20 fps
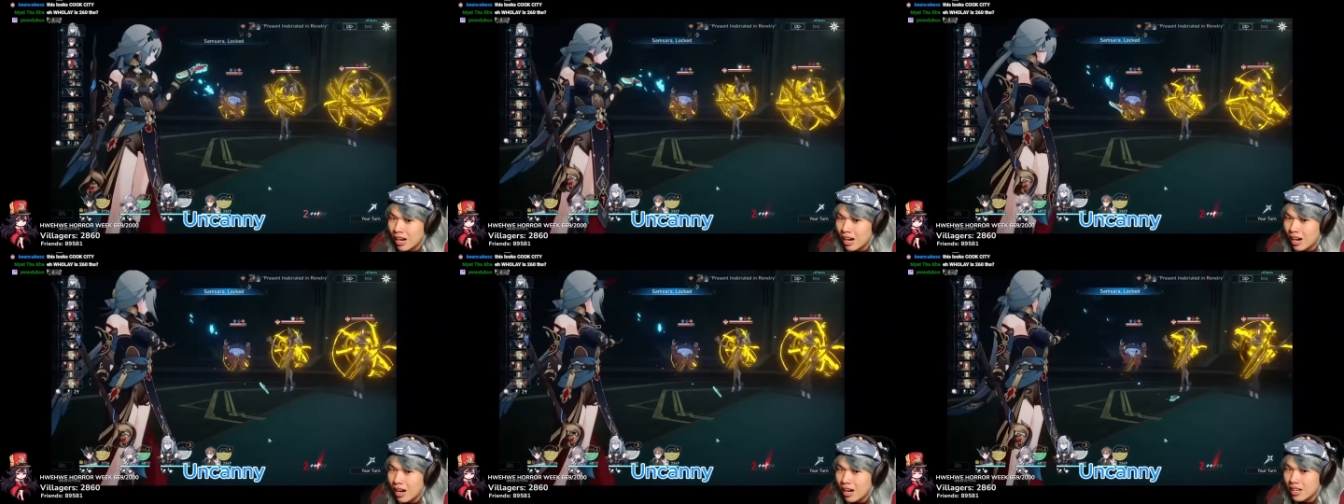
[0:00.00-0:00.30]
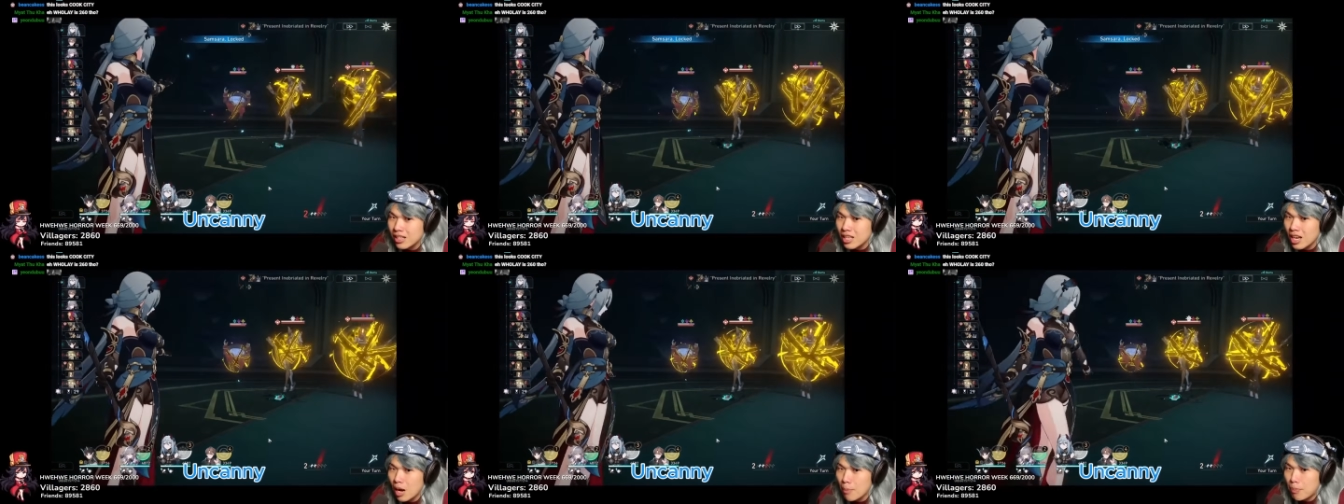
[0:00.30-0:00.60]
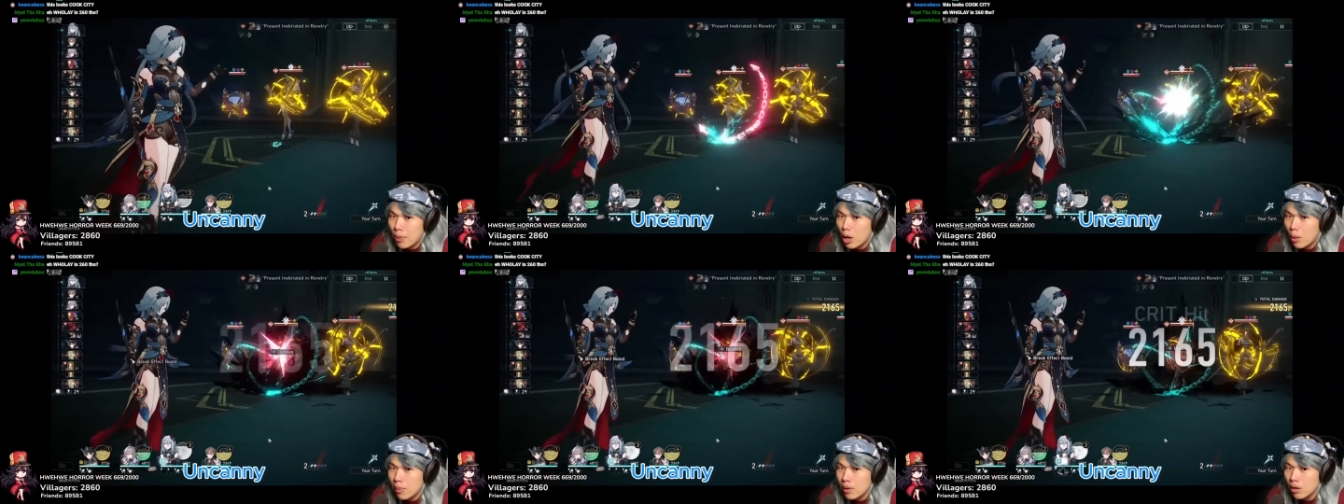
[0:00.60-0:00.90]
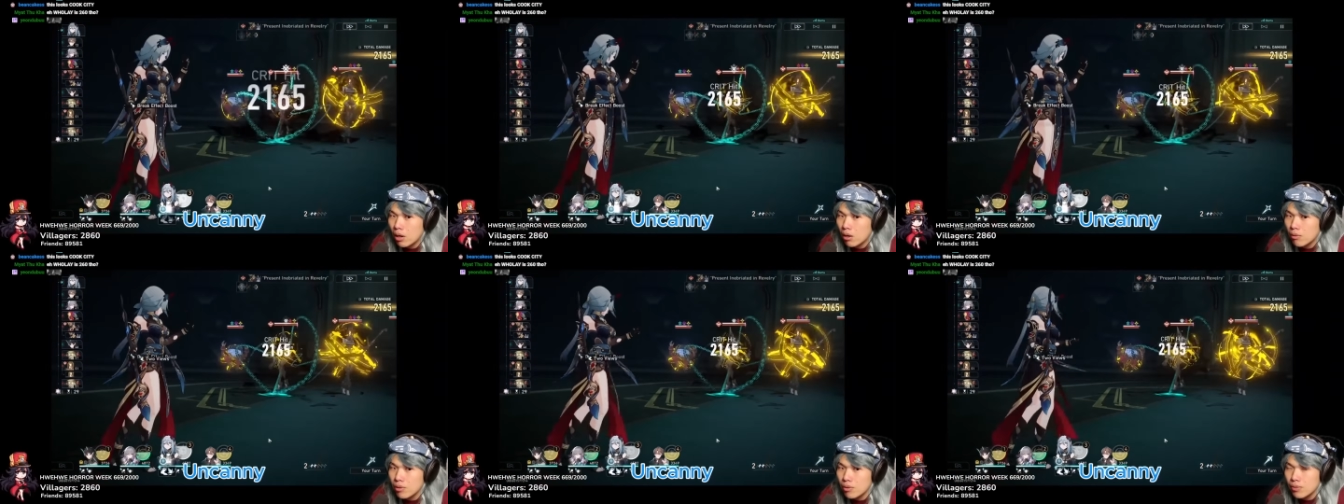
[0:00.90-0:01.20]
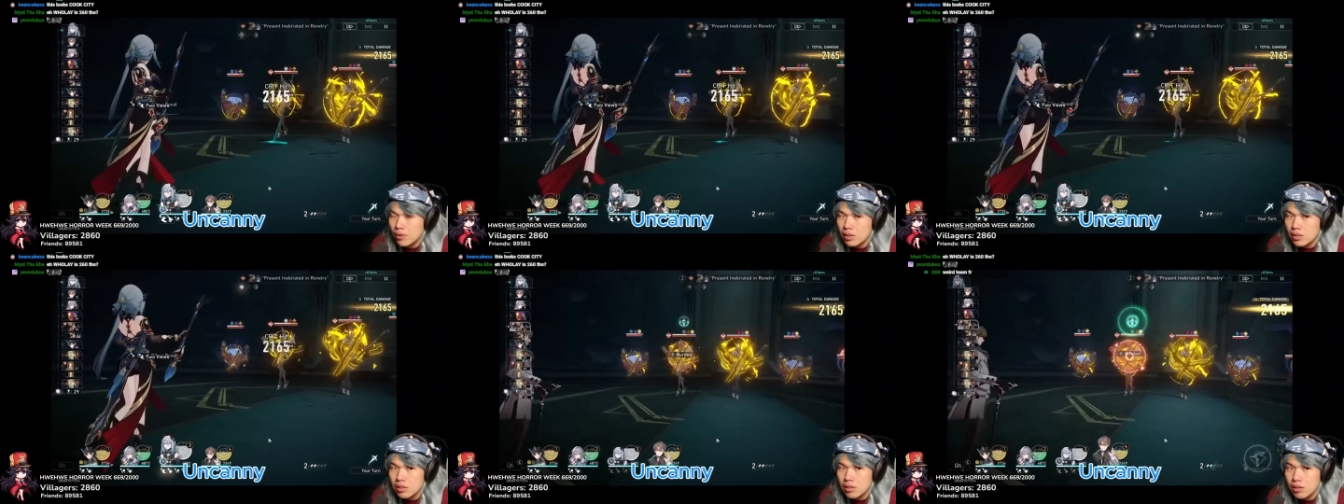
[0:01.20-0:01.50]
Hanya popping off
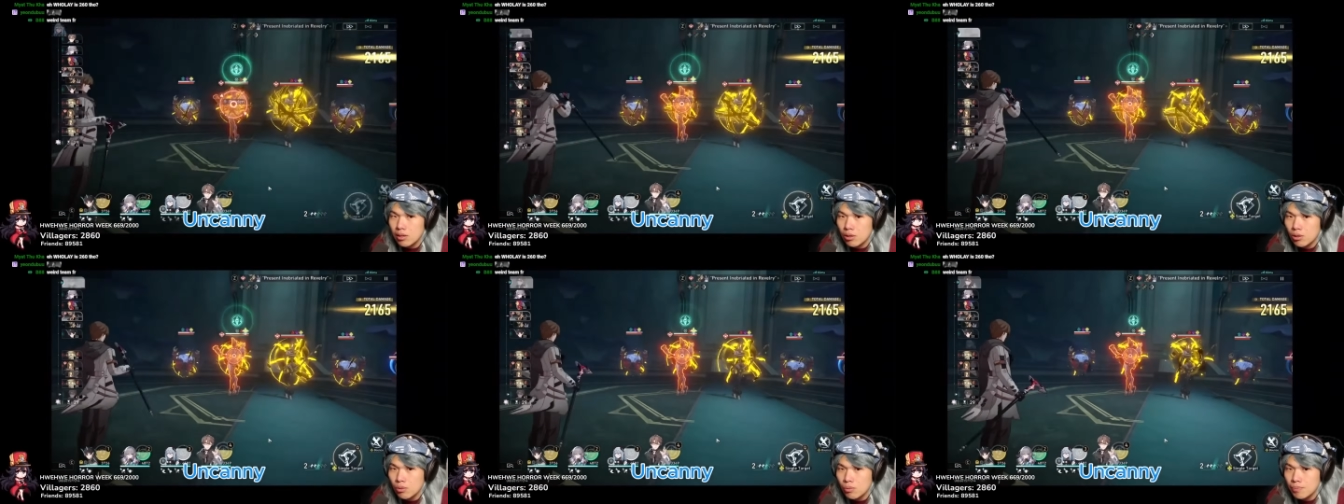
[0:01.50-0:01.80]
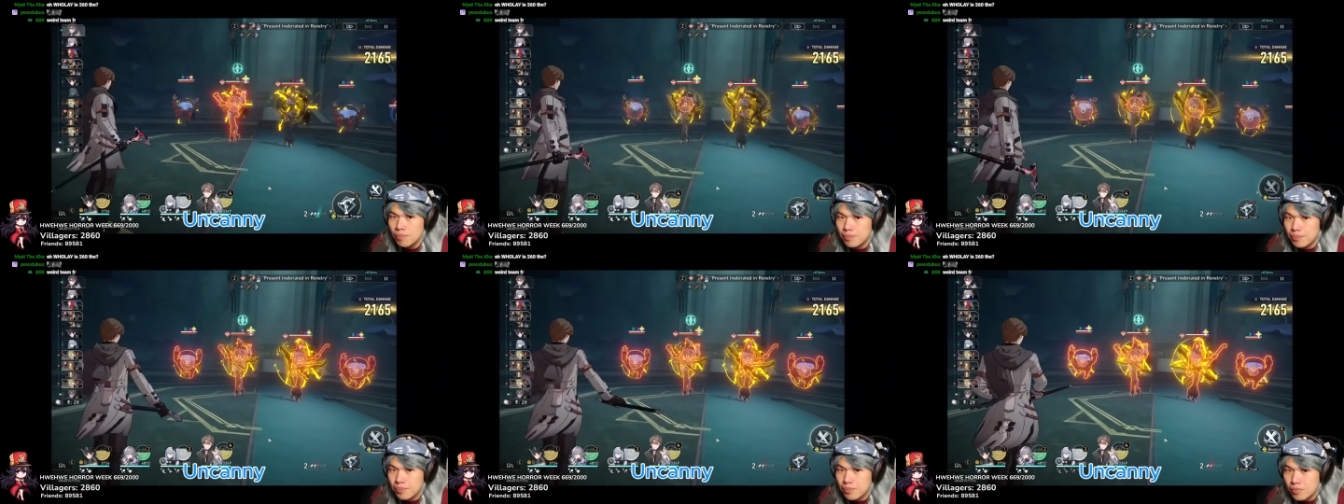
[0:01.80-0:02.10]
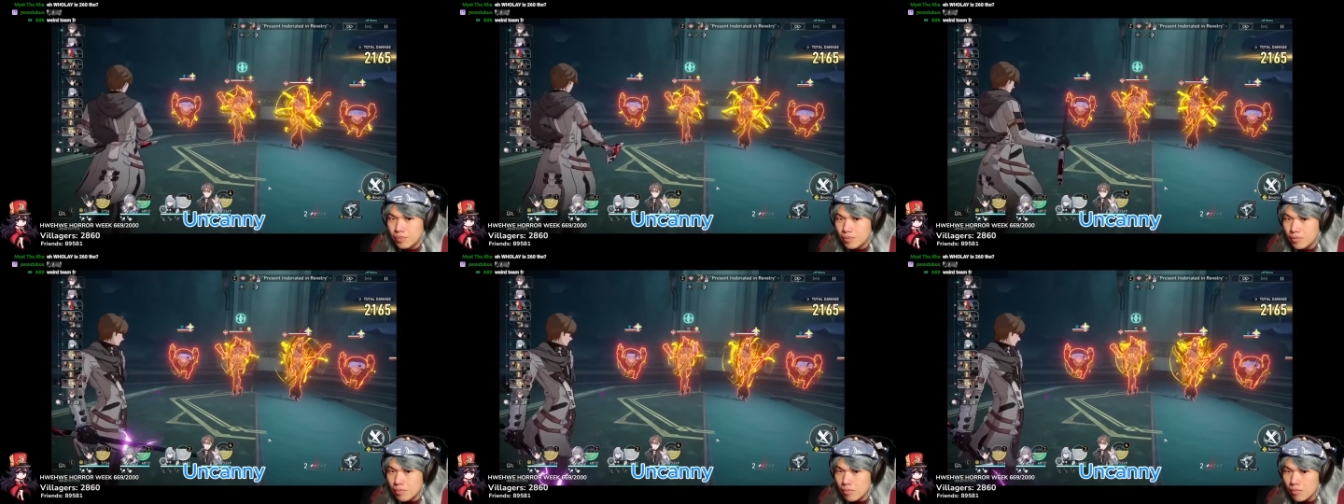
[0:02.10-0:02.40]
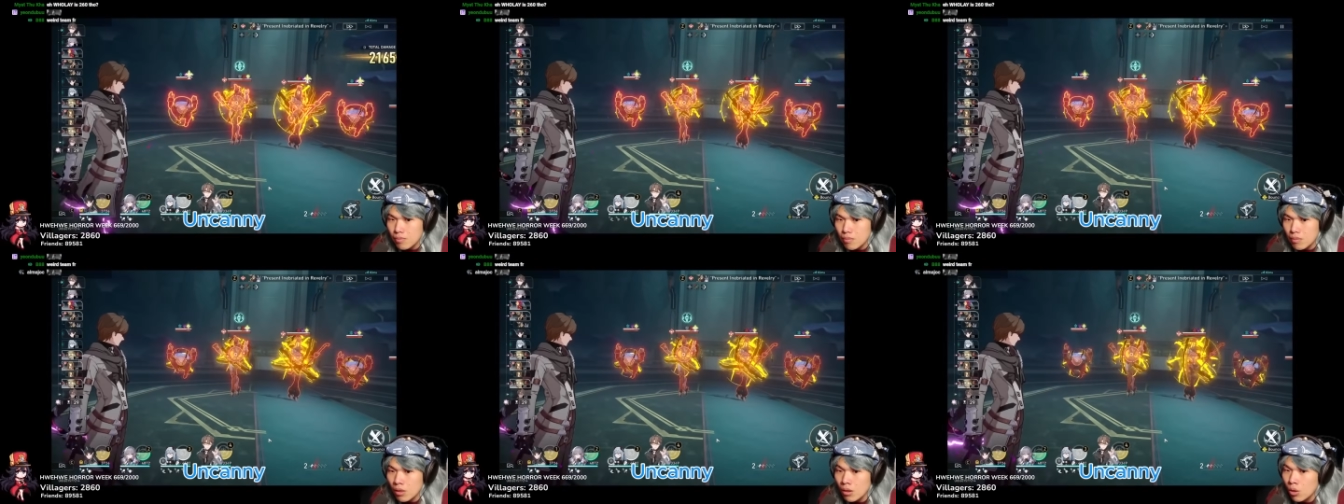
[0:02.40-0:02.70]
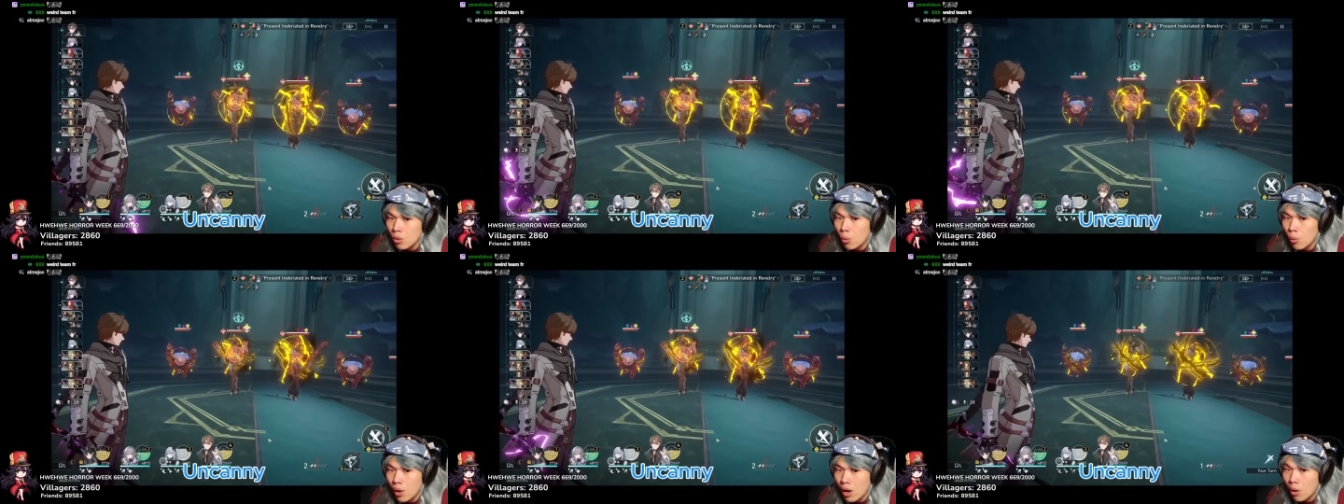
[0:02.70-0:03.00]
with a skill.
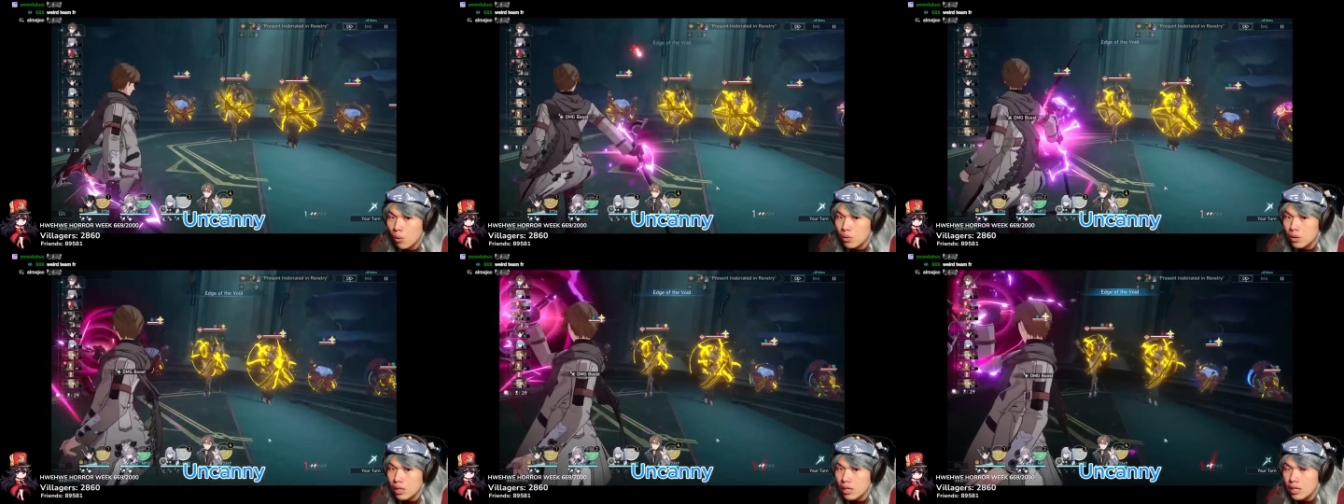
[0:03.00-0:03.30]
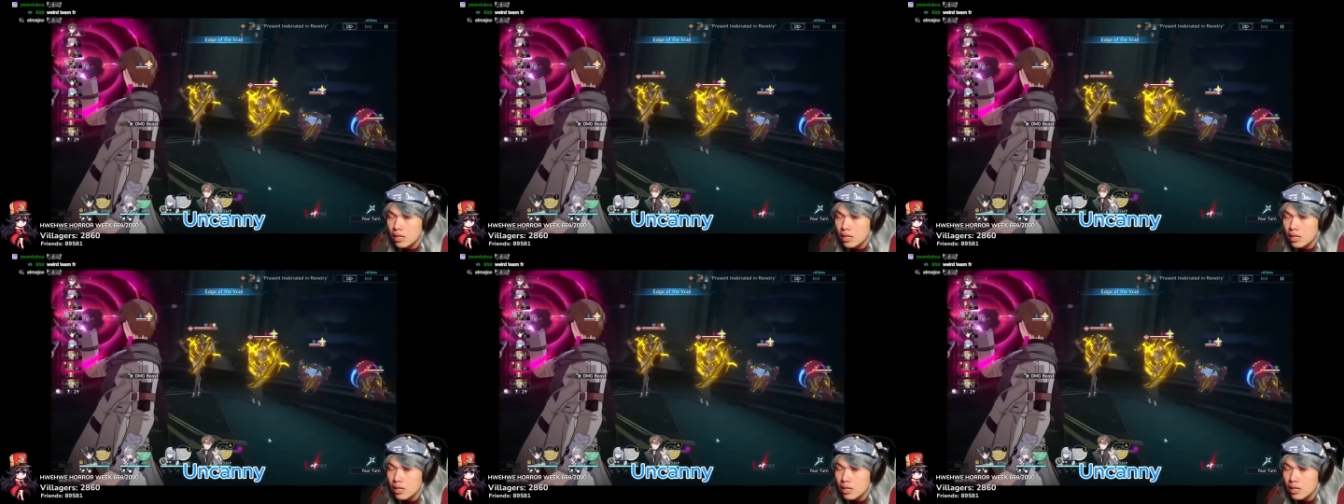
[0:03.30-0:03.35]
Well,